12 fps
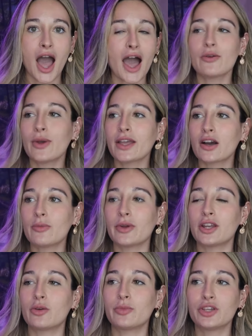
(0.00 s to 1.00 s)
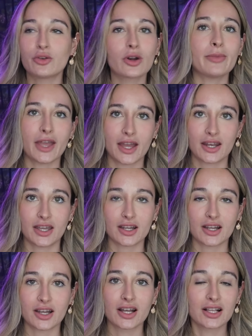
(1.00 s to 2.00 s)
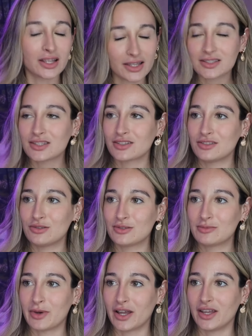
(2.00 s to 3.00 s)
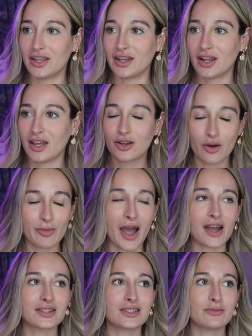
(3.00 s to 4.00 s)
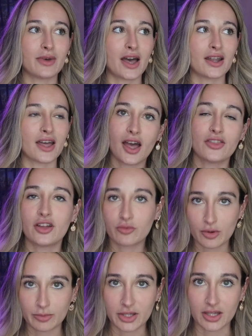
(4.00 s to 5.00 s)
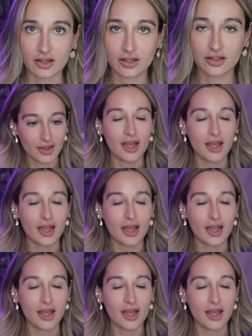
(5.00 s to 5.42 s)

I wake up in a pure panic, click the snooze button, go back to bed, and then repeat.